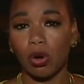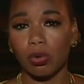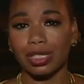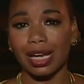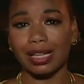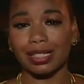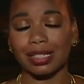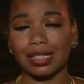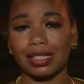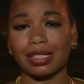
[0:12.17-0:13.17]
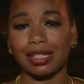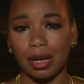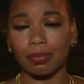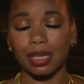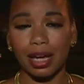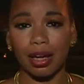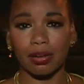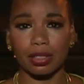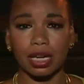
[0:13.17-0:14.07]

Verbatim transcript: was asked to step down,